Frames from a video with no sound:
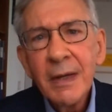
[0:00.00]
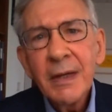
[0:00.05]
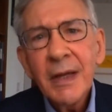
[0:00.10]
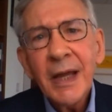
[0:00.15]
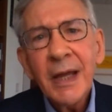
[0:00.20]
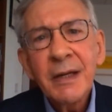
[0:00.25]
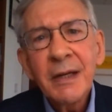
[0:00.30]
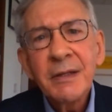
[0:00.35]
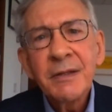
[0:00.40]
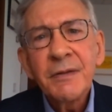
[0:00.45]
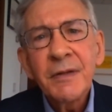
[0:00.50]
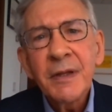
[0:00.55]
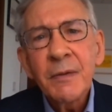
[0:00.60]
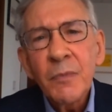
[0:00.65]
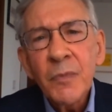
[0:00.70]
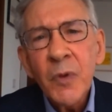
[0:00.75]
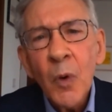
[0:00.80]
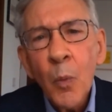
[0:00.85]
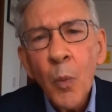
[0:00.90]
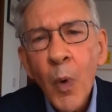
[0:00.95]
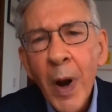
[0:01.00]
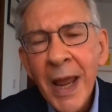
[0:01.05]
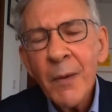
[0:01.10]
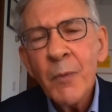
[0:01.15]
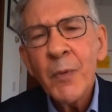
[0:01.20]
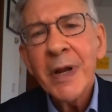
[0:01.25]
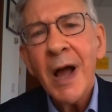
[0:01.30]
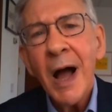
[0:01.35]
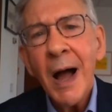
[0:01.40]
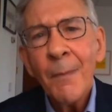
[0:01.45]
And the way
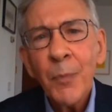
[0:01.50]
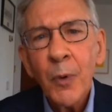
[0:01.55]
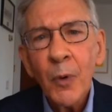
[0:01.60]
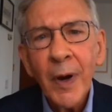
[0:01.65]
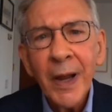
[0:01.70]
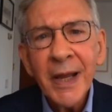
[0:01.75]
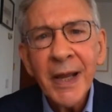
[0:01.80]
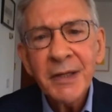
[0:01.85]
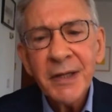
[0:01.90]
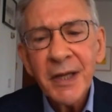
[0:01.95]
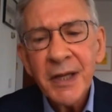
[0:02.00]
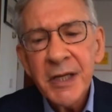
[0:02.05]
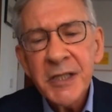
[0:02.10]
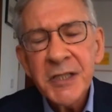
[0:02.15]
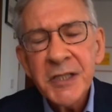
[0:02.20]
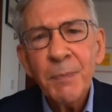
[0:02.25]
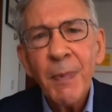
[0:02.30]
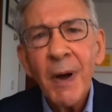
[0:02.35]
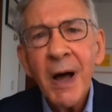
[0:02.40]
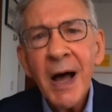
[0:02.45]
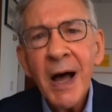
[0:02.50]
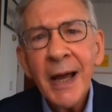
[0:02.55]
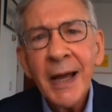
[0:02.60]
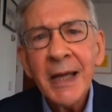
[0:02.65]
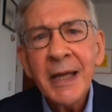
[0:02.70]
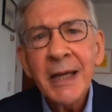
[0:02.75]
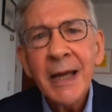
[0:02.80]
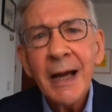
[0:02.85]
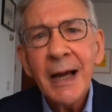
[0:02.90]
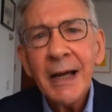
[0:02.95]
we operate is
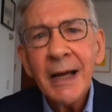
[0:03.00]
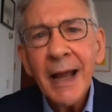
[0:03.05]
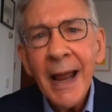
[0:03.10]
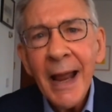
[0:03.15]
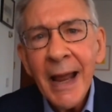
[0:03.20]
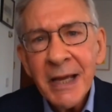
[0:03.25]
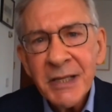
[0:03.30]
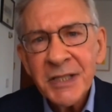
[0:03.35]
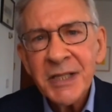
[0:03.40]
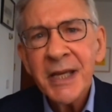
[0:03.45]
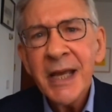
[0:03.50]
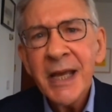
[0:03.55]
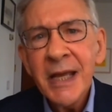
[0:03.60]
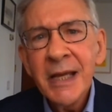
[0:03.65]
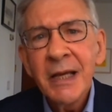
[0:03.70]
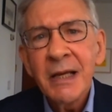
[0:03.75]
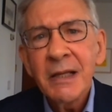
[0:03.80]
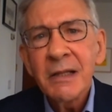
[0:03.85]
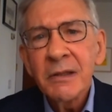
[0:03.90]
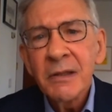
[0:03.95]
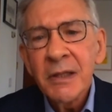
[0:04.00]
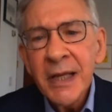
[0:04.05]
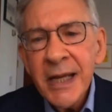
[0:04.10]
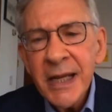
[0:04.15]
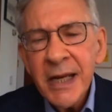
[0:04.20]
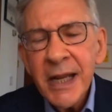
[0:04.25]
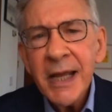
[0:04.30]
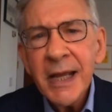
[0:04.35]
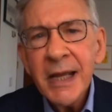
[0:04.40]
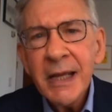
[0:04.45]
by asking
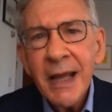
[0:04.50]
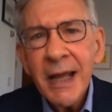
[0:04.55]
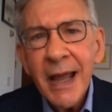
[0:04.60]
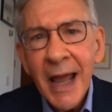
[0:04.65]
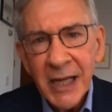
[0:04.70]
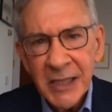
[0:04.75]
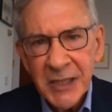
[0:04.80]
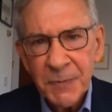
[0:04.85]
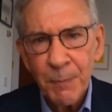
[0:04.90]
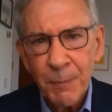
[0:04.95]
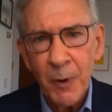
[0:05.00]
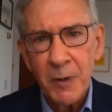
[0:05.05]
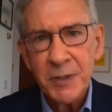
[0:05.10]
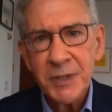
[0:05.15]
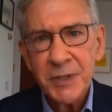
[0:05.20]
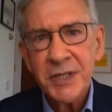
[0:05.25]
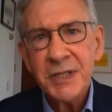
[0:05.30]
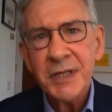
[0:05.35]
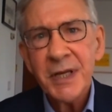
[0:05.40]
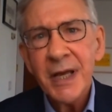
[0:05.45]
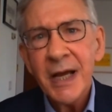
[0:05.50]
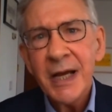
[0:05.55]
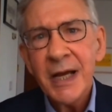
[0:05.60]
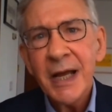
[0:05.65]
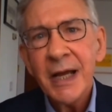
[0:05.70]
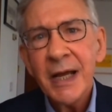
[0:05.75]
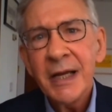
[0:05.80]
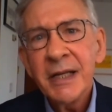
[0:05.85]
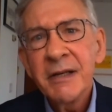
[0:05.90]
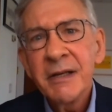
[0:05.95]
leading experts uh,
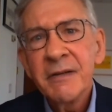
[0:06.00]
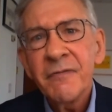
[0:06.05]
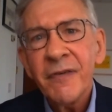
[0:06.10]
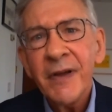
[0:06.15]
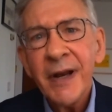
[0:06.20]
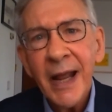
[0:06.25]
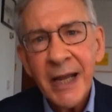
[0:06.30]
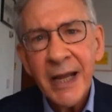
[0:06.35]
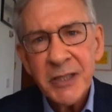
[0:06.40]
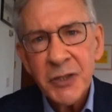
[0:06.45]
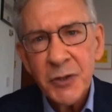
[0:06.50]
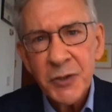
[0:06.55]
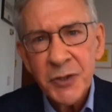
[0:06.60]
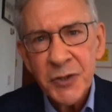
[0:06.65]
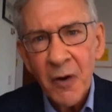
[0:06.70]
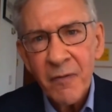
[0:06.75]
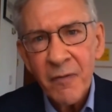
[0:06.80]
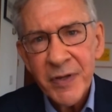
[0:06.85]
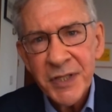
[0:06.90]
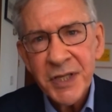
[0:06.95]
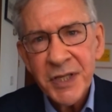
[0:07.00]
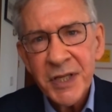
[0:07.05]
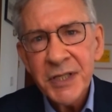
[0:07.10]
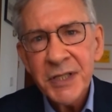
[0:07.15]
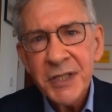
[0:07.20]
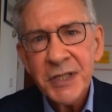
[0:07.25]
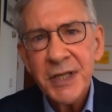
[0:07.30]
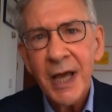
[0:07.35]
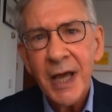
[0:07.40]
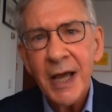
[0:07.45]
in financial
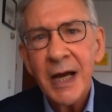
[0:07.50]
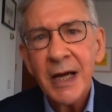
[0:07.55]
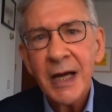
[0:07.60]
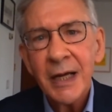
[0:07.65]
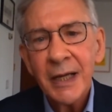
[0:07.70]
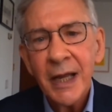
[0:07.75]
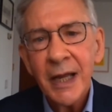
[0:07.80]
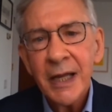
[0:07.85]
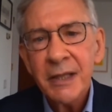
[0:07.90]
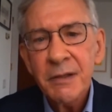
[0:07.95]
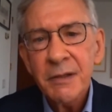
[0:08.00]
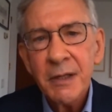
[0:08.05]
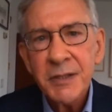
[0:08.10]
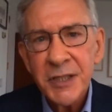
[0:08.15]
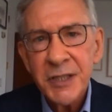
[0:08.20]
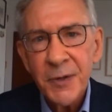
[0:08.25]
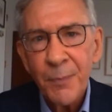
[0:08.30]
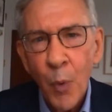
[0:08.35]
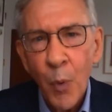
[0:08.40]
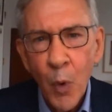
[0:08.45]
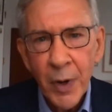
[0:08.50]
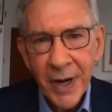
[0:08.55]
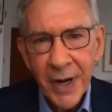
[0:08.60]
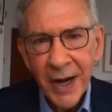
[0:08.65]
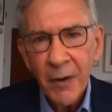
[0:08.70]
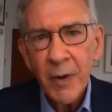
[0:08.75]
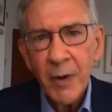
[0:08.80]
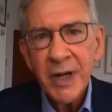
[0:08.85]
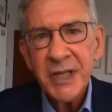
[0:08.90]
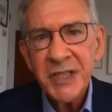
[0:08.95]
services uh, and the support
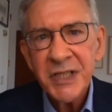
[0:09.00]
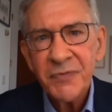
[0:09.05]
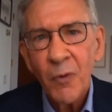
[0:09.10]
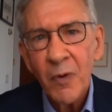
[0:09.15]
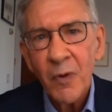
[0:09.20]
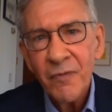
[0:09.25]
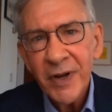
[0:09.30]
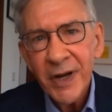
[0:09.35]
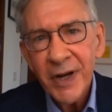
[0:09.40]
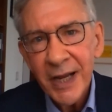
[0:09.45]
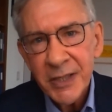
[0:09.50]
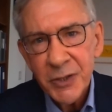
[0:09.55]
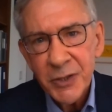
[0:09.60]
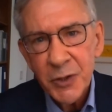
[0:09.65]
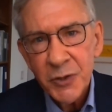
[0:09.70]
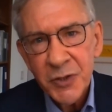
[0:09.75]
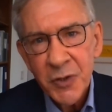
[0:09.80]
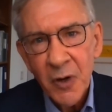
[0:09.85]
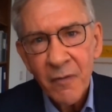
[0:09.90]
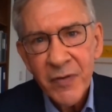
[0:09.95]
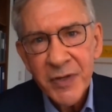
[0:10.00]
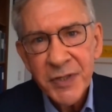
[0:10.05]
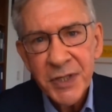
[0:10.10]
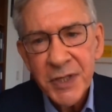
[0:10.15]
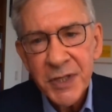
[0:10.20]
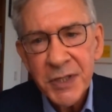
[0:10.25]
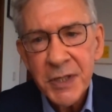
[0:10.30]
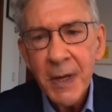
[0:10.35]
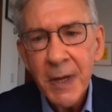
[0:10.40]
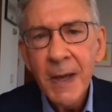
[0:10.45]
areas for financial
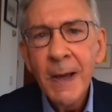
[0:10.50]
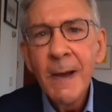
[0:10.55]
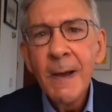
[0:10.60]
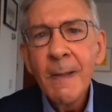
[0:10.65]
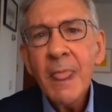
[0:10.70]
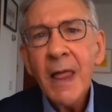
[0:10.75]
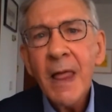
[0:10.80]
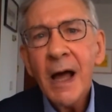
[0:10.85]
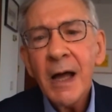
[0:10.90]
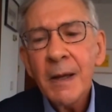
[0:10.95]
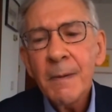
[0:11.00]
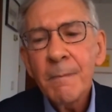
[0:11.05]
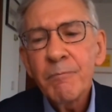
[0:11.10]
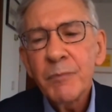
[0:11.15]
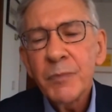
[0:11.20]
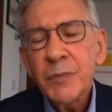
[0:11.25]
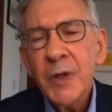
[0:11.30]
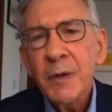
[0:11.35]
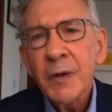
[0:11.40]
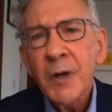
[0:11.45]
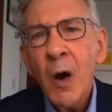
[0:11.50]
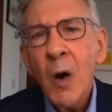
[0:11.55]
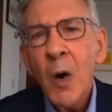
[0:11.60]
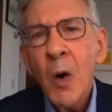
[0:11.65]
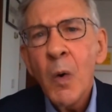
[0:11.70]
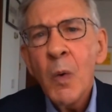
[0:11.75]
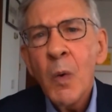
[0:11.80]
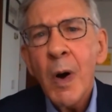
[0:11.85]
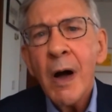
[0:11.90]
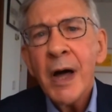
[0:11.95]
services um, to
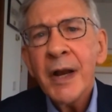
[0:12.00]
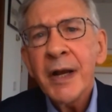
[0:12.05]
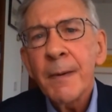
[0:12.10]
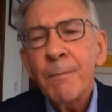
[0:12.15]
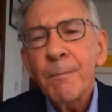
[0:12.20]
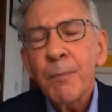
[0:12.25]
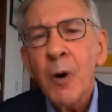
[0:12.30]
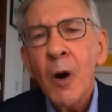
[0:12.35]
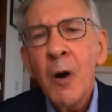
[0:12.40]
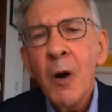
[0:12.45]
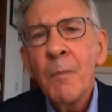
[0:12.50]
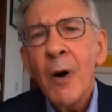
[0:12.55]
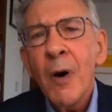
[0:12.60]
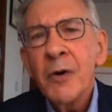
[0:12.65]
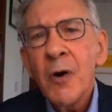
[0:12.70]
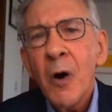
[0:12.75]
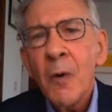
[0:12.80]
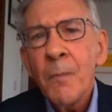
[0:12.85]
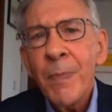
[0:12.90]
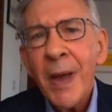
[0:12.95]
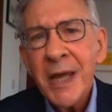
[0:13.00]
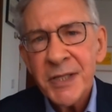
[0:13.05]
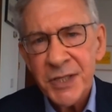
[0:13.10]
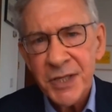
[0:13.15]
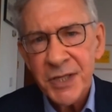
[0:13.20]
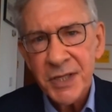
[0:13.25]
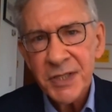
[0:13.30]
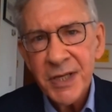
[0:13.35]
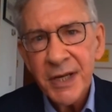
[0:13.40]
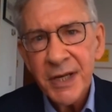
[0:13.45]
go on a pro bono
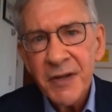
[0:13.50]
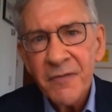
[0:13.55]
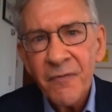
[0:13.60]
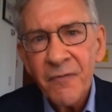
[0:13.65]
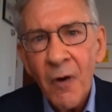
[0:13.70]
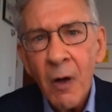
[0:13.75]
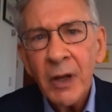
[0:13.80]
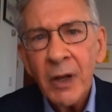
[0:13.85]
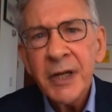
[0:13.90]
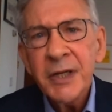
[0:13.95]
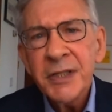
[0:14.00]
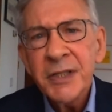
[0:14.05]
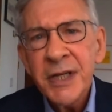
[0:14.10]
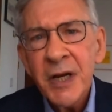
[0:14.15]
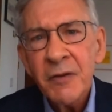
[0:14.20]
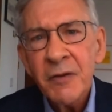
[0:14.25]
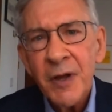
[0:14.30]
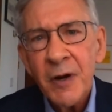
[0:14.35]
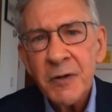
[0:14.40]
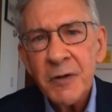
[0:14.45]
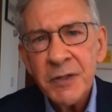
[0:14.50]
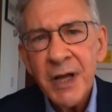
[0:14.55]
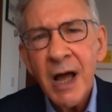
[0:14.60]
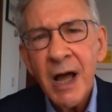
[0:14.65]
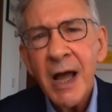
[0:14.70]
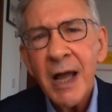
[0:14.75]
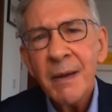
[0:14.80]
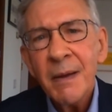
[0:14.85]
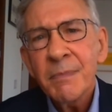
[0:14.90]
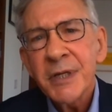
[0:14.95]
basis and to volunteer their
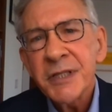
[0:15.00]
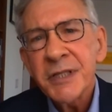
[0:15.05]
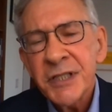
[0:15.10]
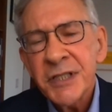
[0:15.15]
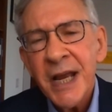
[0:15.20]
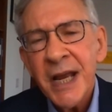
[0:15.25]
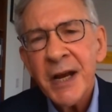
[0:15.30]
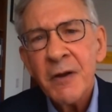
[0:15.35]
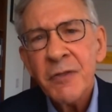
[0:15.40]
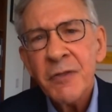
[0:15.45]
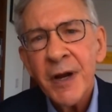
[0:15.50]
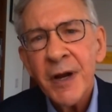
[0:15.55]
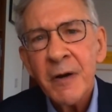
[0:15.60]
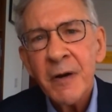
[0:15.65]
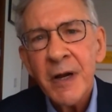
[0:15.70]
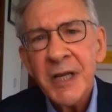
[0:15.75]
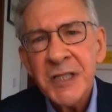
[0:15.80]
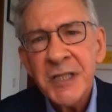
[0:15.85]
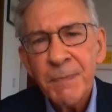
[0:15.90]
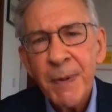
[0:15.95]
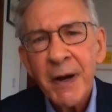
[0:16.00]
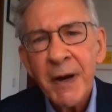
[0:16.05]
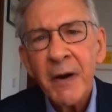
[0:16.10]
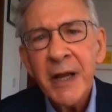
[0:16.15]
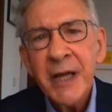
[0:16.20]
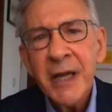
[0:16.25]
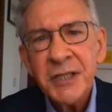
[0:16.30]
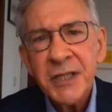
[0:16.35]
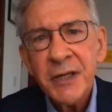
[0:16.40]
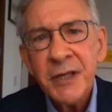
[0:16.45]
time to share their
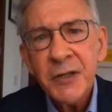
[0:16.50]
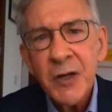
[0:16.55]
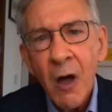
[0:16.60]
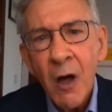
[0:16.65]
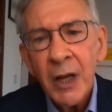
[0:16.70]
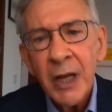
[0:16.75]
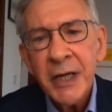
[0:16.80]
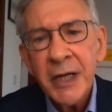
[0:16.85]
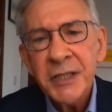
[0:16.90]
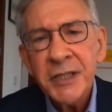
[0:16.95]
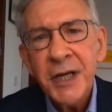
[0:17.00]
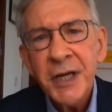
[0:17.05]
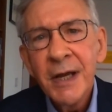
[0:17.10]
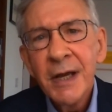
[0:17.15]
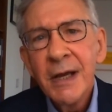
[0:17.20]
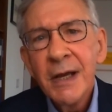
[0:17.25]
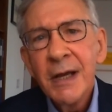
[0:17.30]
experience and knowledge